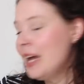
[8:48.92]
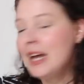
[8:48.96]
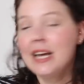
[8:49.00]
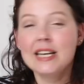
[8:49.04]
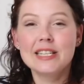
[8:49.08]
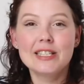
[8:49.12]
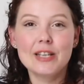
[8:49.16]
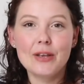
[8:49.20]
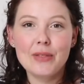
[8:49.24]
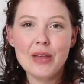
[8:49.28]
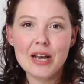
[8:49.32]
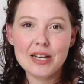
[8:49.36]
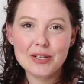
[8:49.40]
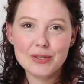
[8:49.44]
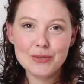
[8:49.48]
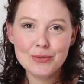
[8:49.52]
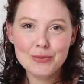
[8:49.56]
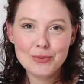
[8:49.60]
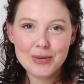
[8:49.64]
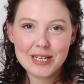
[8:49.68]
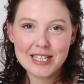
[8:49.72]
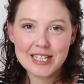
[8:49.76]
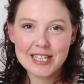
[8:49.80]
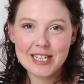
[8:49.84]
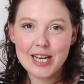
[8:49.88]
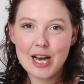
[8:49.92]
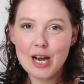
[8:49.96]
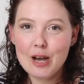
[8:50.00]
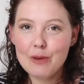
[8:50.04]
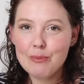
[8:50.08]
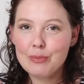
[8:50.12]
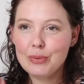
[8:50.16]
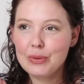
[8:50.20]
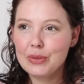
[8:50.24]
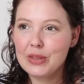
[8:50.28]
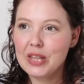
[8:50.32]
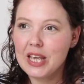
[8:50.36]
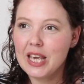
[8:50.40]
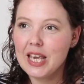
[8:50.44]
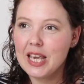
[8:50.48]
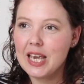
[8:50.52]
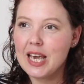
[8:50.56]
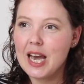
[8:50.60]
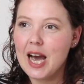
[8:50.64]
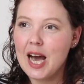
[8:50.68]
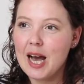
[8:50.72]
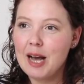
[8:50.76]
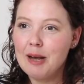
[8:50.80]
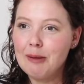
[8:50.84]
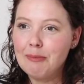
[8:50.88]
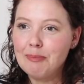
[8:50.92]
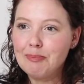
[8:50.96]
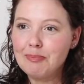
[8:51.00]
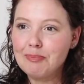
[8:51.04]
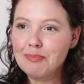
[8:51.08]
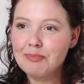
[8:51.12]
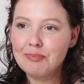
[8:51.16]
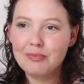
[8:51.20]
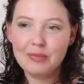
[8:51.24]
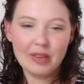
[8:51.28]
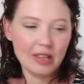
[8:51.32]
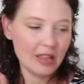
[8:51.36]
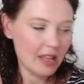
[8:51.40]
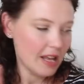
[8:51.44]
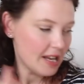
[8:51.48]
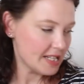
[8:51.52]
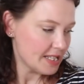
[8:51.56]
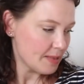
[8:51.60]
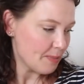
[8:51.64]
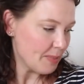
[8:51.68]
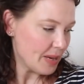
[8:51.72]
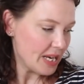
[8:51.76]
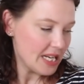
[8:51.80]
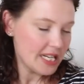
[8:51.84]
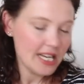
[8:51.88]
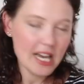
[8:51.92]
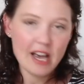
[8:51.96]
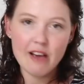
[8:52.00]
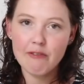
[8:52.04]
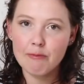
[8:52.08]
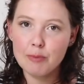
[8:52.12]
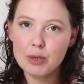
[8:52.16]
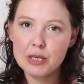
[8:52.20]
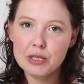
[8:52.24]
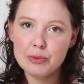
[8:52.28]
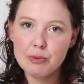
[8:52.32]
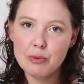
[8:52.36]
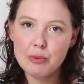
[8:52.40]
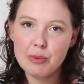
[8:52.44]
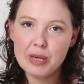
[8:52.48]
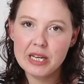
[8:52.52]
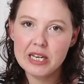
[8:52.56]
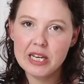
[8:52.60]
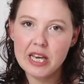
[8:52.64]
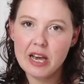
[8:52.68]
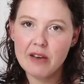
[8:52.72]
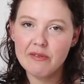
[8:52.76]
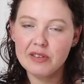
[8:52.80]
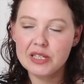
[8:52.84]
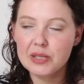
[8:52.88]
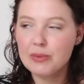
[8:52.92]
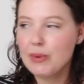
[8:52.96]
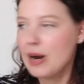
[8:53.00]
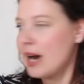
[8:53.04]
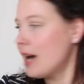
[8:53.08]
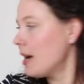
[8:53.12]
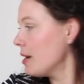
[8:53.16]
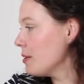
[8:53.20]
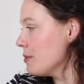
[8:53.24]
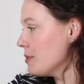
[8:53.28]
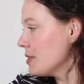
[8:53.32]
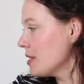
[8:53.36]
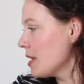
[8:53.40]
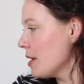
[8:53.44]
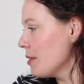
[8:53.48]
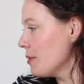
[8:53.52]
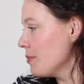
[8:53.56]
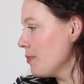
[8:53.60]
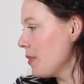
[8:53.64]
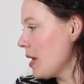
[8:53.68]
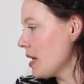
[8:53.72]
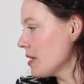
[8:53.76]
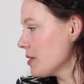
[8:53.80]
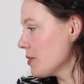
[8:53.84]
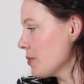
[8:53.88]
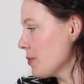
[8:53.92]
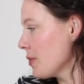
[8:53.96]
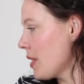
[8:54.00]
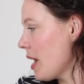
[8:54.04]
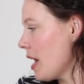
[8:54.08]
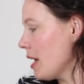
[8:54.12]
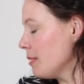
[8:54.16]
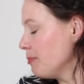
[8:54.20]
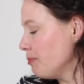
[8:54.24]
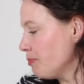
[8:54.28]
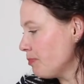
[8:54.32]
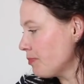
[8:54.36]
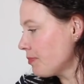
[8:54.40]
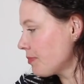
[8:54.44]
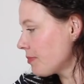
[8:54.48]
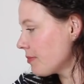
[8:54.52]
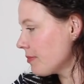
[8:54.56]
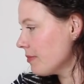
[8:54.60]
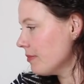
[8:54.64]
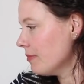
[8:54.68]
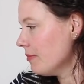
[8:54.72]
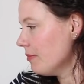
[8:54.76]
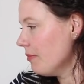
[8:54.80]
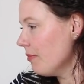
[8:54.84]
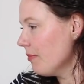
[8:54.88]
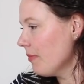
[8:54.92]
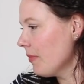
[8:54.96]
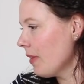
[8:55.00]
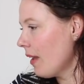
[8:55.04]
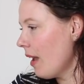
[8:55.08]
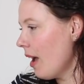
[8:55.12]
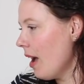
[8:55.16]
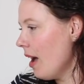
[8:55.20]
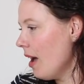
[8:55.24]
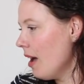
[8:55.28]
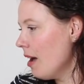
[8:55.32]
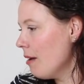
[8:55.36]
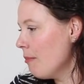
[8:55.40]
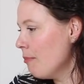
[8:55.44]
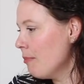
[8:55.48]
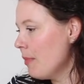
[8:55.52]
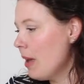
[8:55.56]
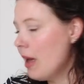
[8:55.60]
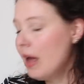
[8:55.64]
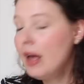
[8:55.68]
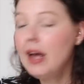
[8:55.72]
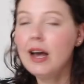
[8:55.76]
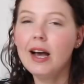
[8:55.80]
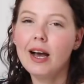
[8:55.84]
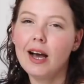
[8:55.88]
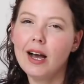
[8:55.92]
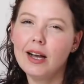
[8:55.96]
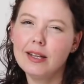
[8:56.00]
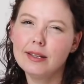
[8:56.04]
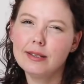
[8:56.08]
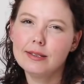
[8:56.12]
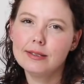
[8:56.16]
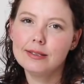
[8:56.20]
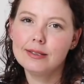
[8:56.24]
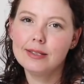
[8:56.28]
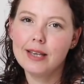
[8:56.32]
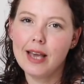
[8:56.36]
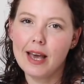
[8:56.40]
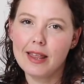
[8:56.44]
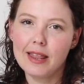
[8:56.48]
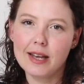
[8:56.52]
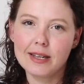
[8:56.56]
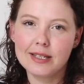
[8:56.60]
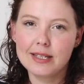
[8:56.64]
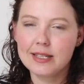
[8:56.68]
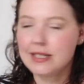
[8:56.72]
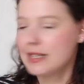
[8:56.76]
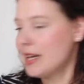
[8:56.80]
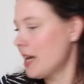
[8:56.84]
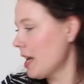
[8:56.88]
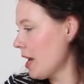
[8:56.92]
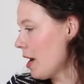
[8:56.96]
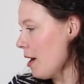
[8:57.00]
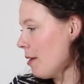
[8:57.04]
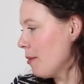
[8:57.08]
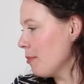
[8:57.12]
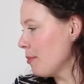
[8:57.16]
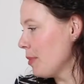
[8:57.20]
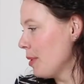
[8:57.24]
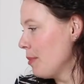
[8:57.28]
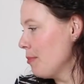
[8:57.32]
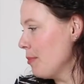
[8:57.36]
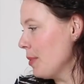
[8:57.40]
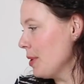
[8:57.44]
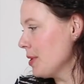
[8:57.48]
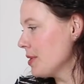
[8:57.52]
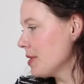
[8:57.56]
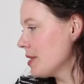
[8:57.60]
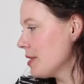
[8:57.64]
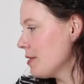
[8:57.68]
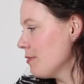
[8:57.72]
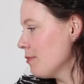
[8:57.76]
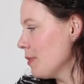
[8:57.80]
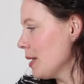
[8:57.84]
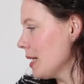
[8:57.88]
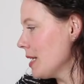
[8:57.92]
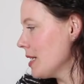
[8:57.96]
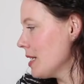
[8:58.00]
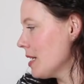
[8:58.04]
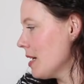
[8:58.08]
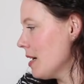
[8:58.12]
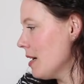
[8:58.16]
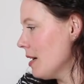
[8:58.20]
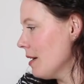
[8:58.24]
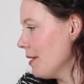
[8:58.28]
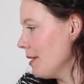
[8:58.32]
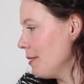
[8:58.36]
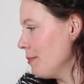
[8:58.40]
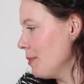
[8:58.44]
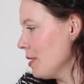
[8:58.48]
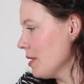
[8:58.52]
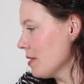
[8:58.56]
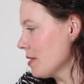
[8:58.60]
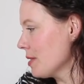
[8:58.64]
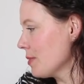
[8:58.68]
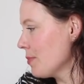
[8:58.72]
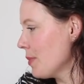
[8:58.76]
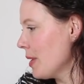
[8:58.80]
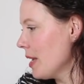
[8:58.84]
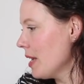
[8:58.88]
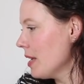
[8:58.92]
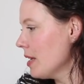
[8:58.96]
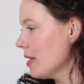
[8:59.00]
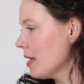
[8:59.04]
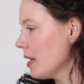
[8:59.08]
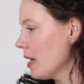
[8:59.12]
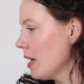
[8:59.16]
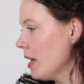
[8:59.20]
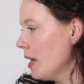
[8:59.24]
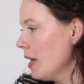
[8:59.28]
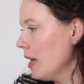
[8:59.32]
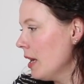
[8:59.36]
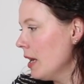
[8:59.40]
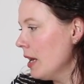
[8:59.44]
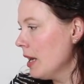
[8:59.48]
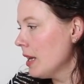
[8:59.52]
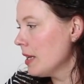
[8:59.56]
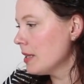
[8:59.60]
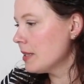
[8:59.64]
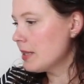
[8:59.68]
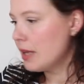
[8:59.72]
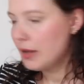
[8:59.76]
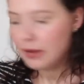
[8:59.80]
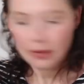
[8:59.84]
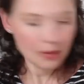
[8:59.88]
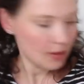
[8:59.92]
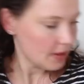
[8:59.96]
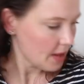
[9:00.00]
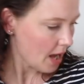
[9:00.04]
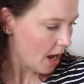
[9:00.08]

So that's all written up. There's a PDF, printable PDF as well, so that's all there. Yeah, that did take up most of my time last week. So